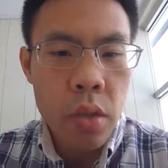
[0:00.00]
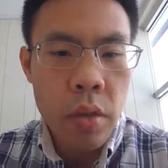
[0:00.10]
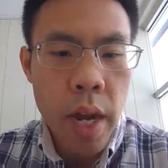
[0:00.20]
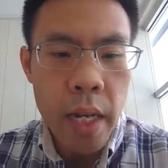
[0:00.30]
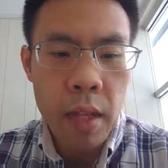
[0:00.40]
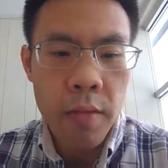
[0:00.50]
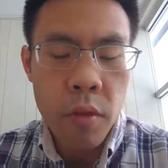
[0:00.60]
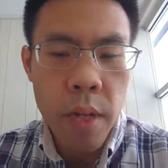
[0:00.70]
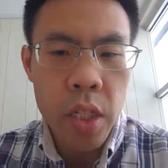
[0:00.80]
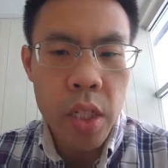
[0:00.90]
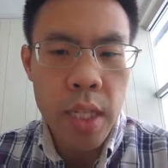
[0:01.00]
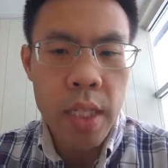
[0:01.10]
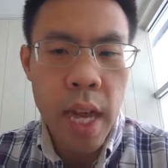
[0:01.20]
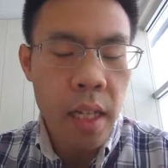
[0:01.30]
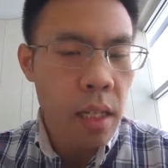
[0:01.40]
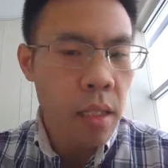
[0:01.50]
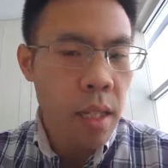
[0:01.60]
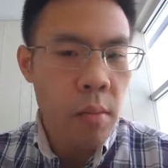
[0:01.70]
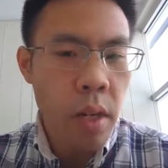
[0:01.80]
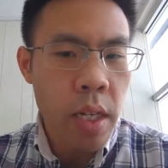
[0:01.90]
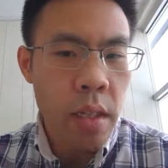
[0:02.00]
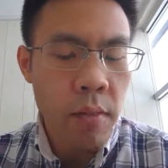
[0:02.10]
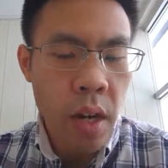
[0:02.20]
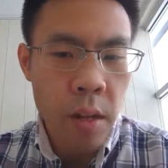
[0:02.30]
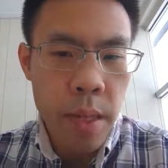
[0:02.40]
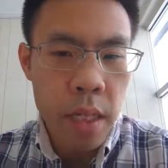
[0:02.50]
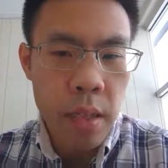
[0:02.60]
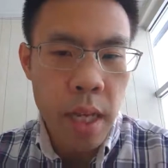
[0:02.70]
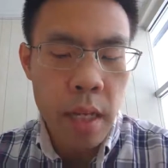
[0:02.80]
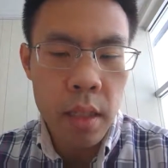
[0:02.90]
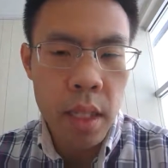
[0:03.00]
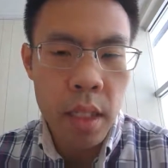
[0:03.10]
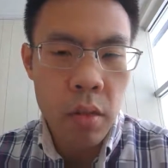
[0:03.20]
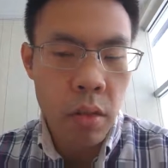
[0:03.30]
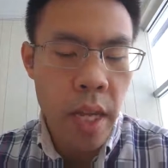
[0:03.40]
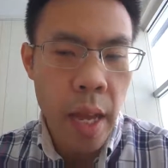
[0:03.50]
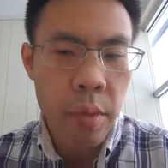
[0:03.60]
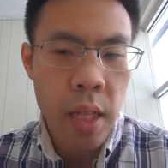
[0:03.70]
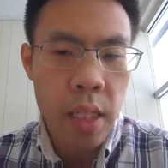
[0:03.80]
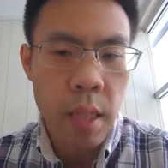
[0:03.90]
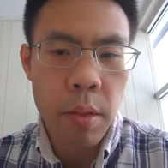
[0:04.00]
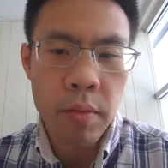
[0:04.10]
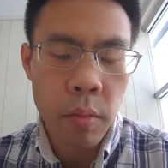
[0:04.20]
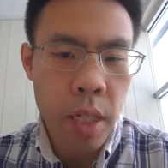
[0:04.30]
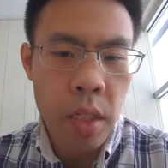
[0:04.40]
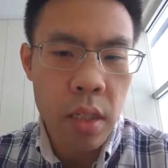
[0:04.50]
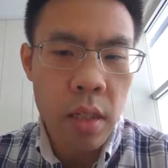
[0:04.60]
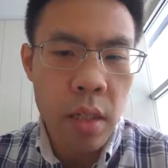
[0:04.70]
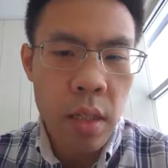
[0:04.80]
track information exactly the same way as Firebase Analytics or capture that same information?